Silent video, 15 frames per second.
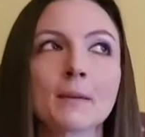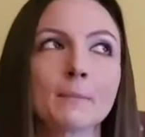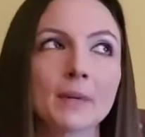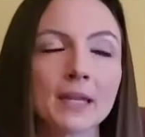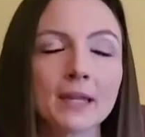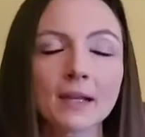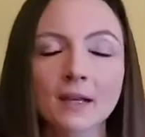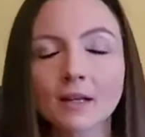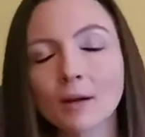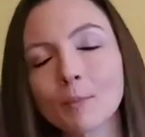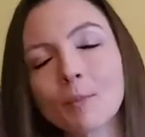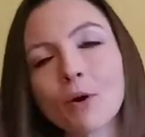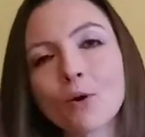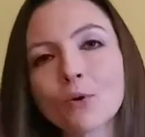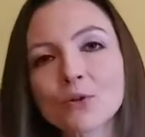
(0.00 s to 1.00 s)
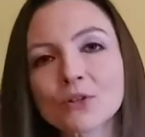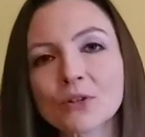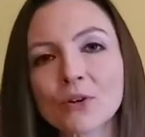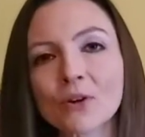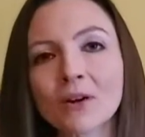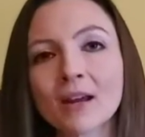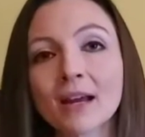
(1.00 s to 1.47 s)
Being a
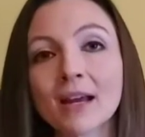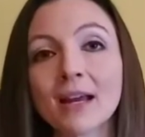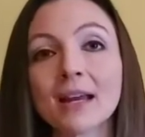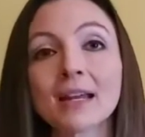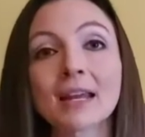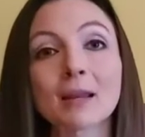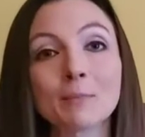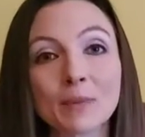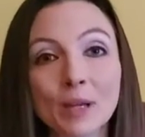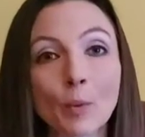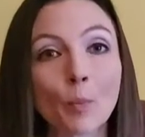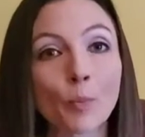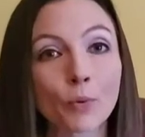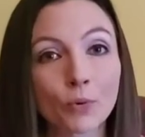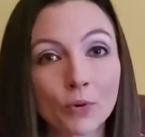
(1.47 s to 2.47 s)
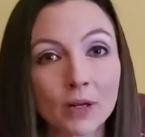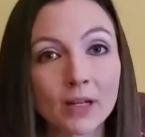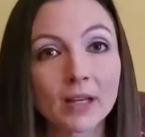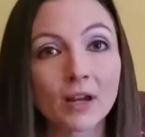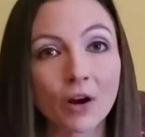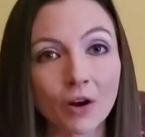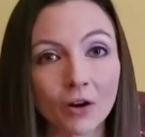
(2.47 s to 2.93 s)
composer can be a
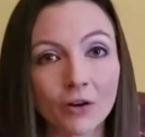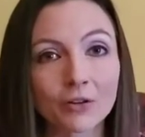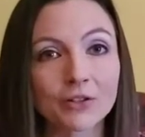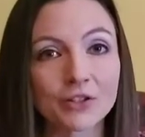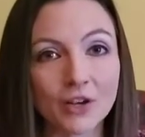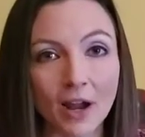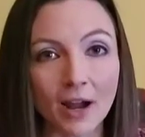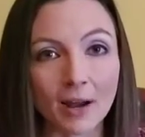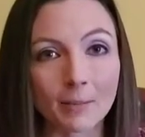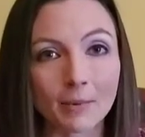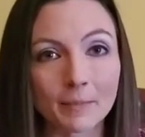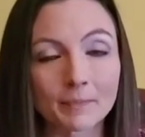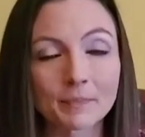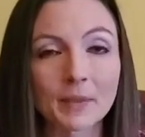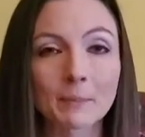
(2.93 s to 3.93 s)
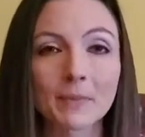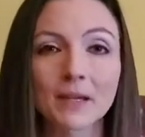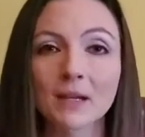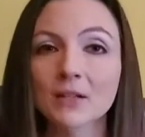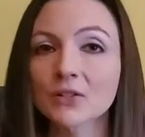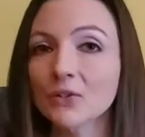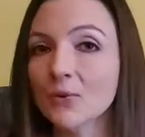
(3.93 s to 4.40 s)
pretty hard job
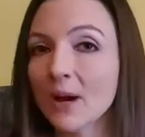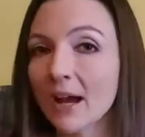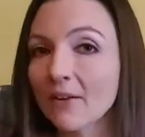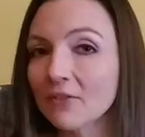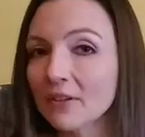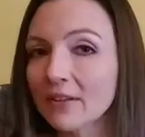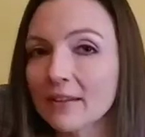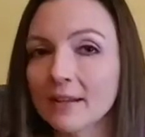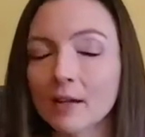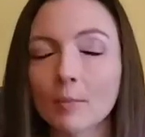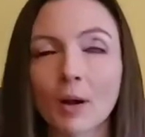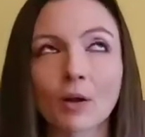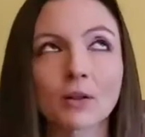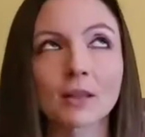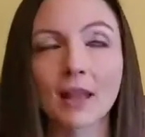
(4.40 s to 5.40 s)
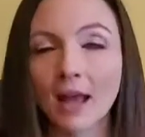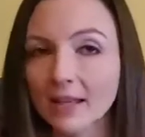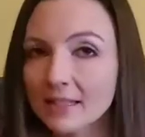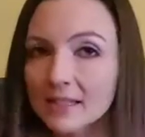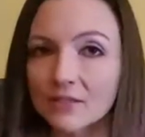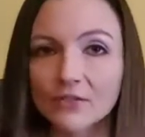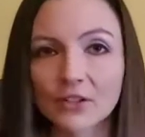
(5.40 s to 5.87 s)
because you have to think about
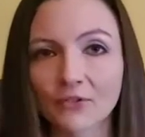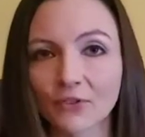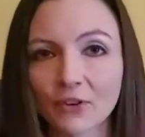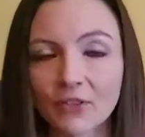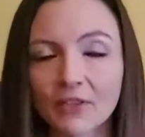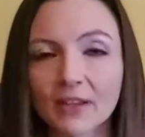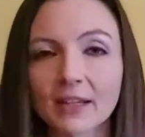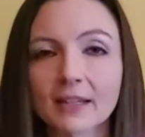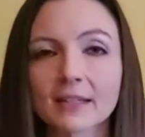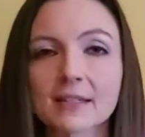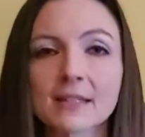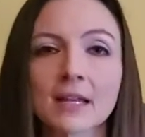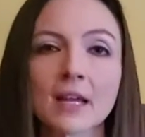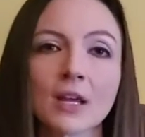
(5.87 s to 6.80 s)
lots of different things.